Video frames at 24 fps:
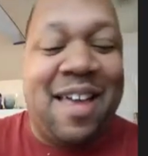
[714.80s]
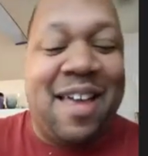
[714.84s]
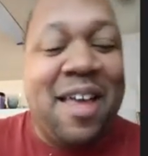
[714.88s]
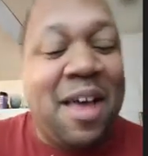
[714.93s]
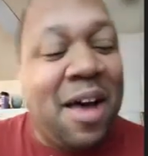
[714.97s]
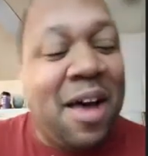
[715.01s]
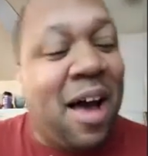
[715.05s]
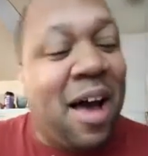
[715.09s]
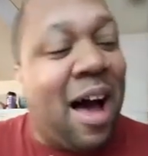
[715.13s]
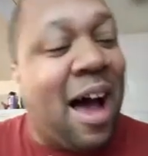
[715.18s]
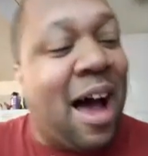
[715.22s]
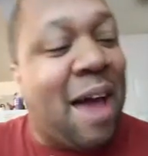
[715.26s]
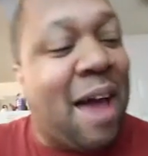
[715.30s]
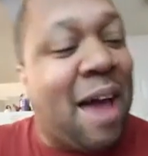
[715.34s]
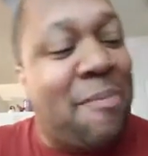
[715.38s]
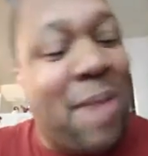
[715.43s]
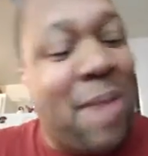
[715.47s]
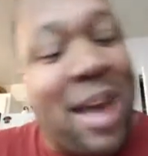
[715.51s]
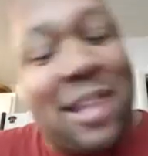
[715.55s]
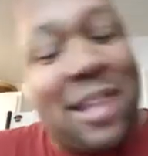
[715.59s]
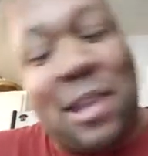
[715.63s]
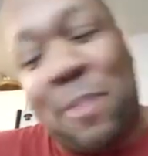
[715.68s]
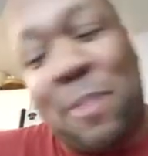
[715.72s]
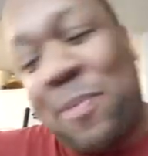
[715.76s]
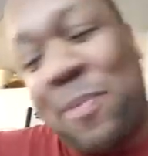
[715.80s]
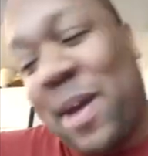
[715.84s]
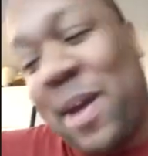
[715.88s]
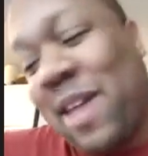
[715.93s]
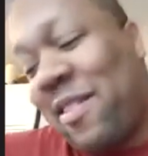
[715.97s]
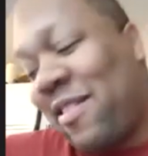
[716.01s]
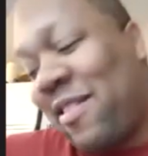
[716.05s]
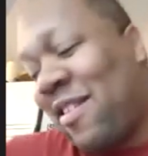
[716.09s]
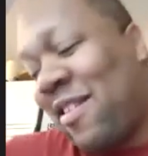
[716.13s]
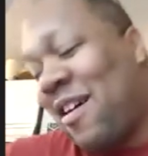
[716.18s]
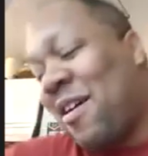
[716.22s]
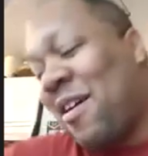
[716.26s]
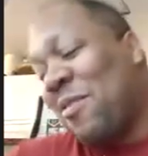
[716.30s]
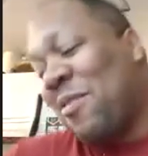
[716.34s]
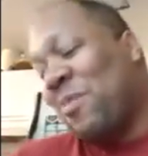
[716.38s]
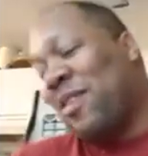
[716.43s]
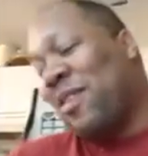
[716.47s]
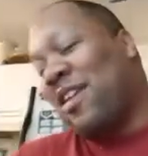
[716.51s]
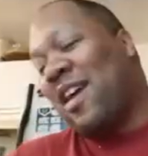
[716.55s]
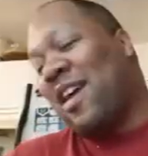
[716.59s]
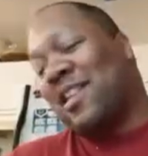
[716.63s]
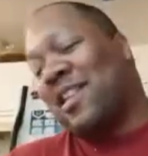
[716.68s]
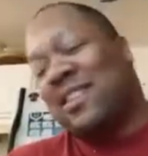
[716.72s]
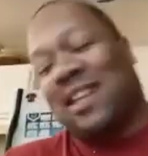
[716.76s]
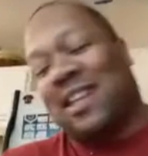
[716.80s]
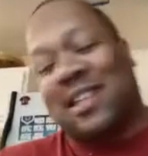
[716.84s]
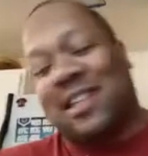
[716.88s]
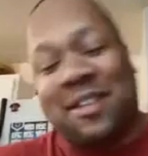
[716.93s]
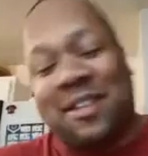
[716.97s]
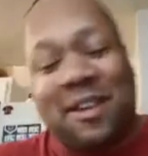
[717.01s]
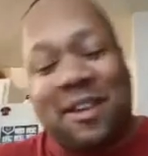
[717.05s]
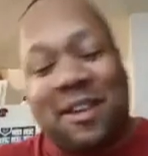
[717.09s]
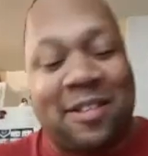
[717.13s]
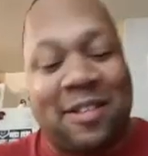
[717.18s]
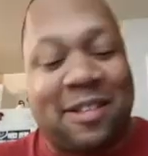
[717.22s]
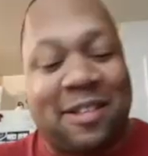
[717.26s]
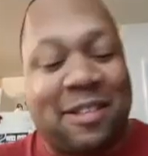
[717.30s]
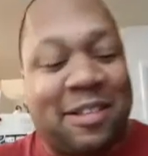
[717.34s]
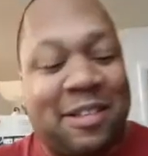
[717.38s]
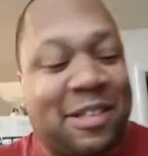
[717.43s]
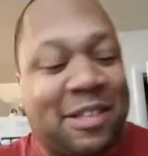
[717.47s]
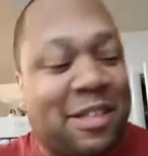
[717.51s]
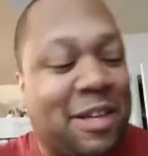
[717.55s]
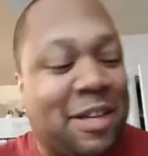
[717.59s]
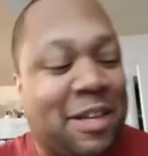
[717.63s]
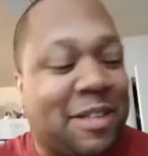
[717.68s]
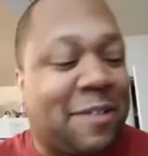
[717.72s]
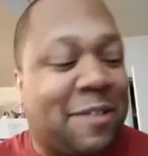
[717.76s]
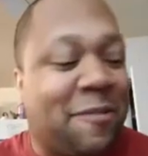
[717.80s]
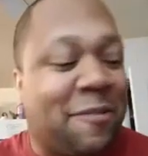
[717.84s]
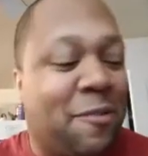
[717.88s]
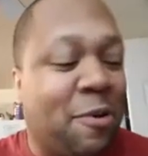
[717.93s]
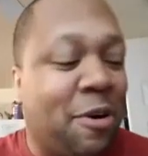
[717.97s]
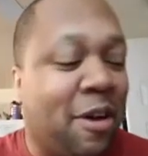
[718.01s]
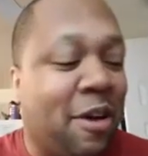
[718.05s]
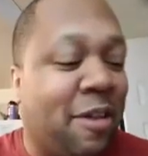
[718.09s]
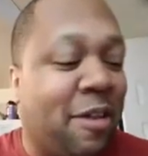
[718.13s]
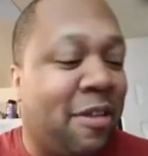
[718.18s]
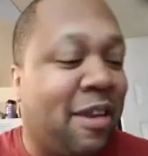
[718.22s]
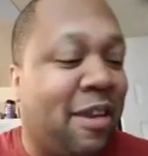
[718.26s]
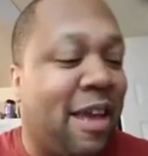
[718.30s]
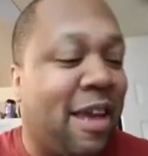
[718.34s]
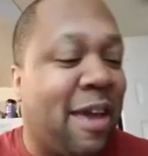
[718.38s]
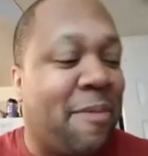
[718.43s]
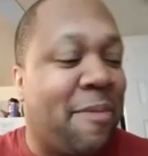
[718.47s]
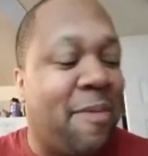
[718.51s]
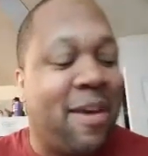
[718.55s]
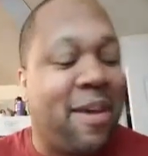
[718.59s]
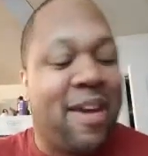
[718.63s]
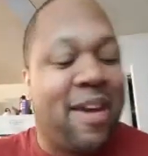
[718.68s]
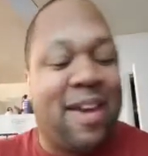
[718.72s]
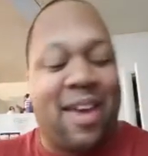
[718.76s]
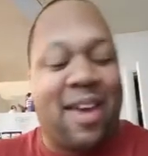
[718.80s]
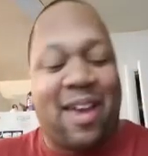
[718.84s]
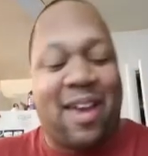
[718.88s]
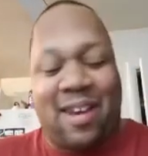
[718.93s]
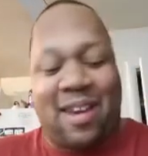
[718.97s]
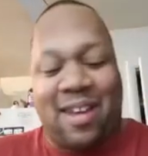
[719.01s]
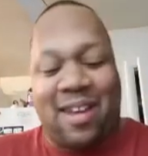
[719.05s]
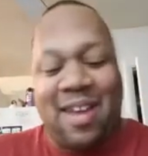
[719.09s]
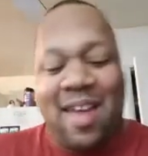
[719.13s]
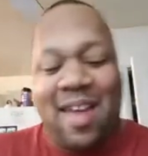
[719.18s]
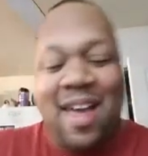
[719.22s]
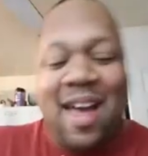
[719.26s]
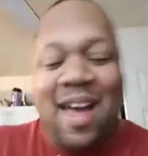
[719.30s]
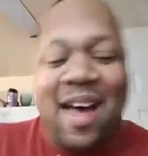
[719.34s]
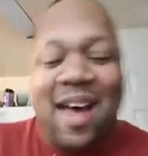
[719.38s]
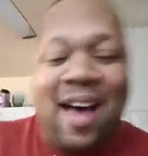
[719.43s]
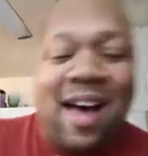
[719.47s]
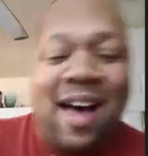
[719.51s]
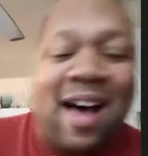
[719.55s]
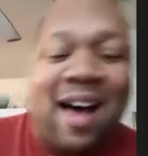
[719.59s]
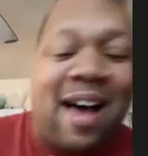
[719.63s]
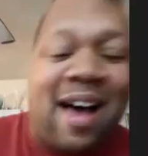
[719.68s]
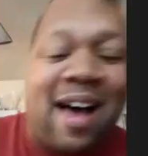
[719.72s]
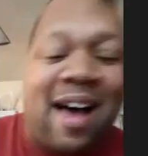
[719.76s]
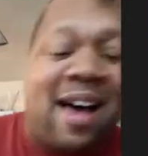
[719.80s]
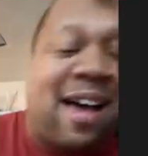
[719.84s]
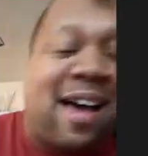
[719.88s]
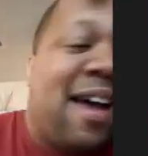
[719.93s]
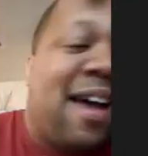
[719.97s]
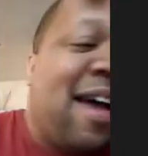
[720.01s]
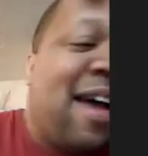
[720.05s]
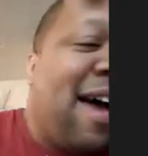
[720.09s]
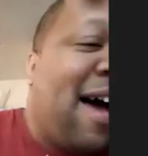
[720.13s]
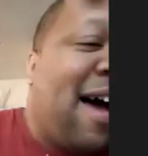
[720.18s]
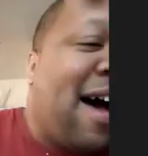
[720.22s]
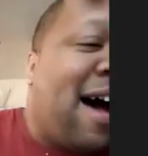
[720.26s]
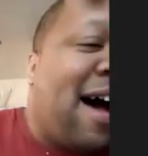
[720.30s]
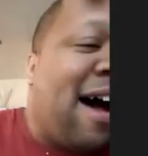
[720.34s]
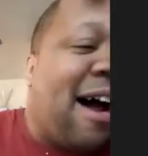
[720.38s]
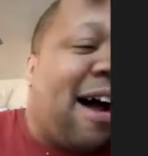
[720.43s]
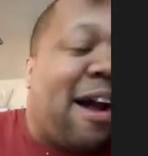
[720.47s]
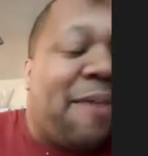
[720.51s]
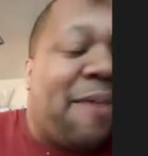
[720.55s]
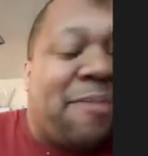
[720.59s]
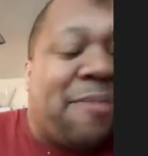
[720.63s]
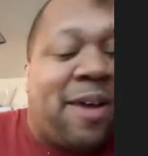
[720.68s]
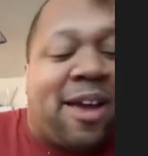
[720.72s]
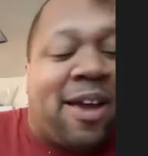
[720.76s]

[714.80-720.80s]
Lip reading: All right, back to the Panthers, y'all. That's another discussion for another day. All right, man.